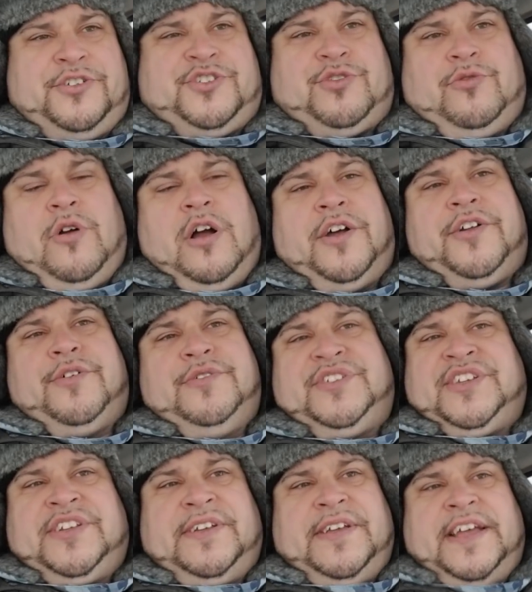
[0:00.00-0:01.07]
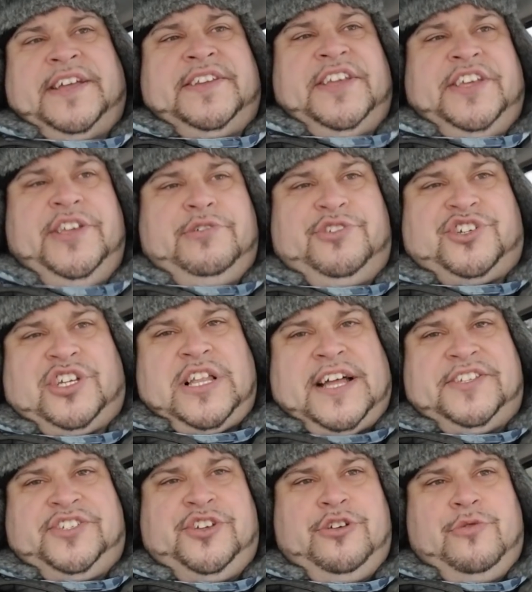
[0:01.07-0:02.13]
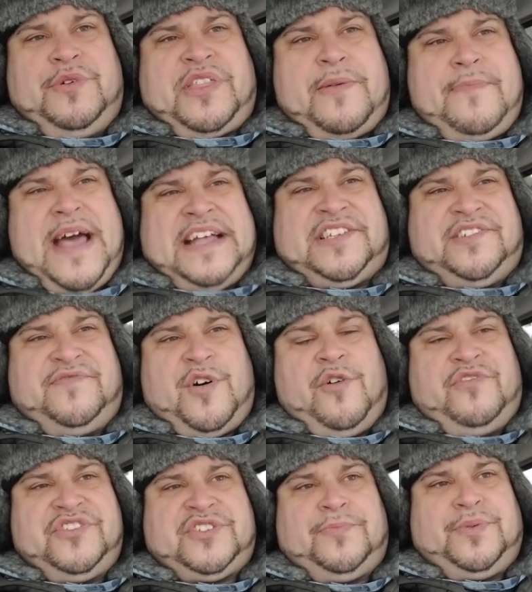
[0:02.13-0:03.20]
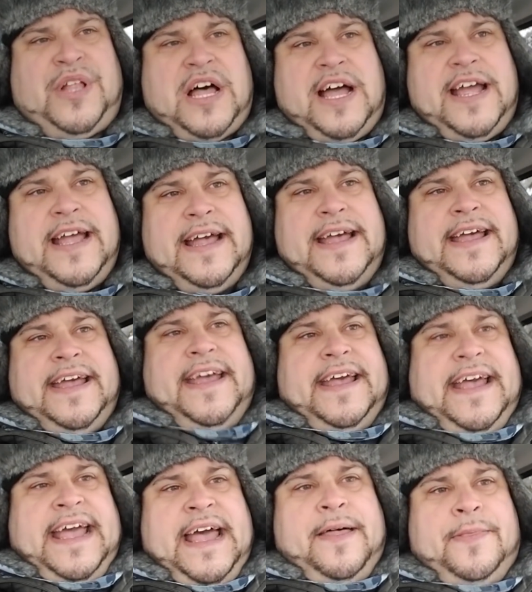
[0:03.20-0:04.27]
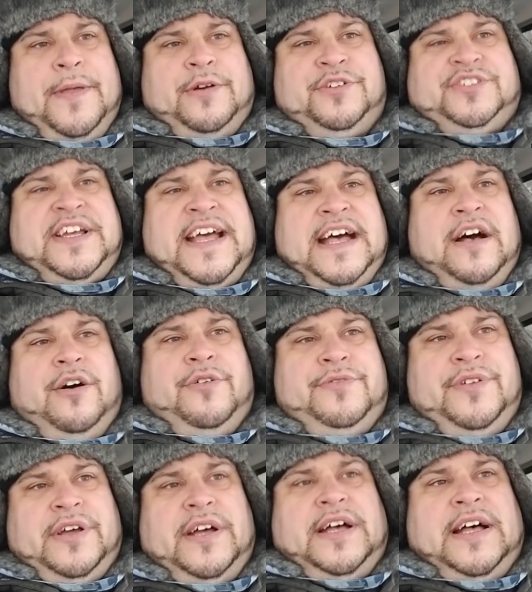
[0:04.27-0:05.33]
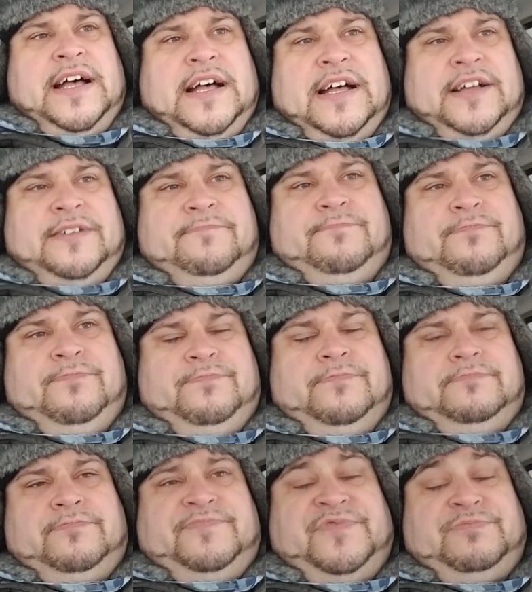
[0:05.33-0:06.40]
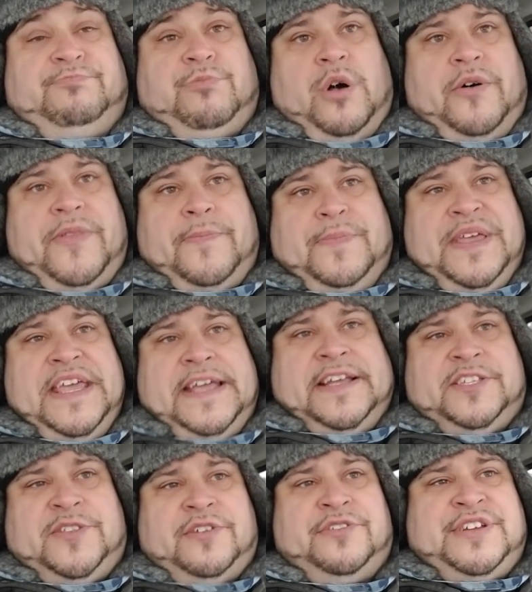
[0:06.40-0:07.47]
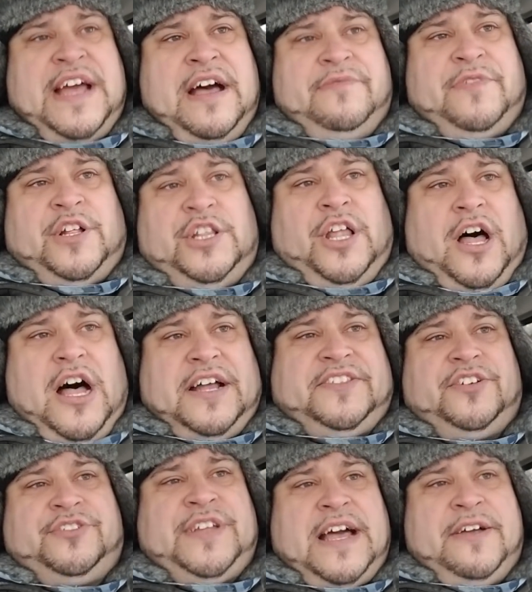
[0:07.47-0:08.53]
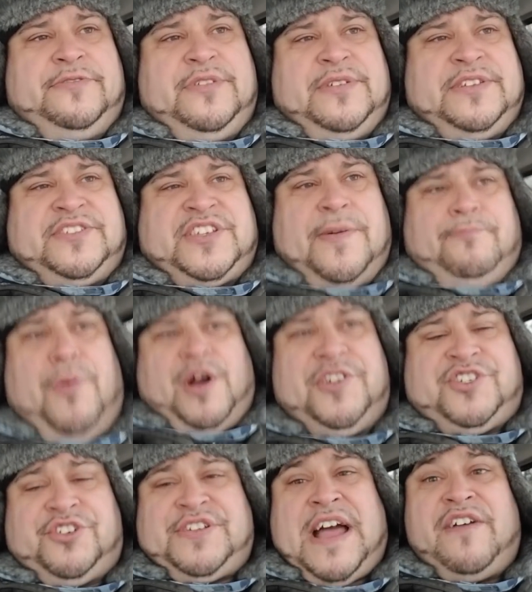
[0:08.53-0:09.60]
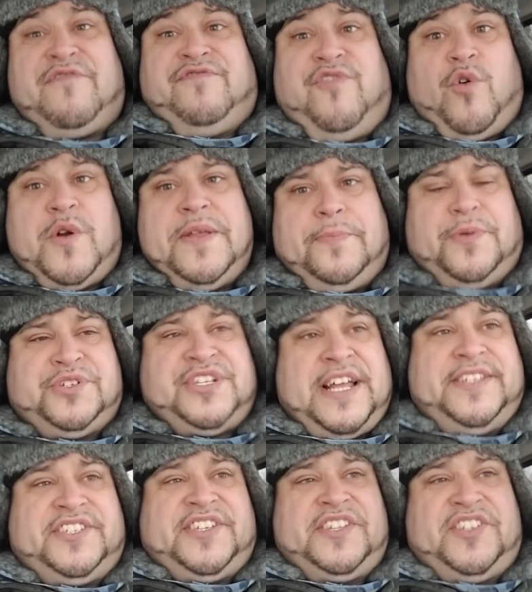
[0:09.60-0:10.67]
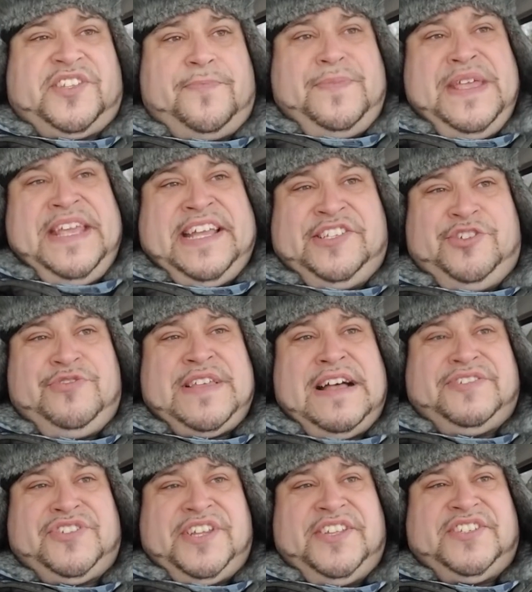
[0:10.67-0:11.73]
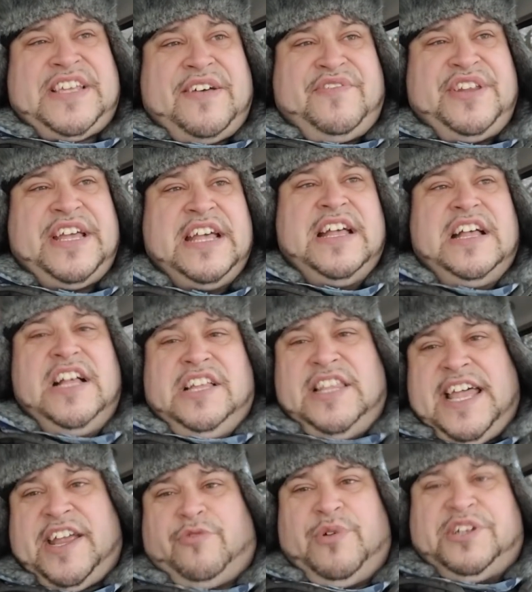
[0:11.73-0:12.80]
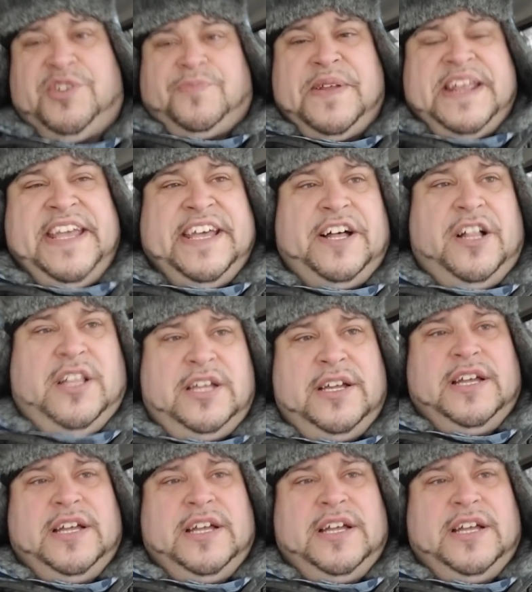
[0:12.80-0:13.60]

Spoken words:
Toronto is in a huge glut too, with a massive oversupply. And they're down, the peak, they're down a lot. They're down, some parts are down 40% since the peak in 2007, like Richmond Hill.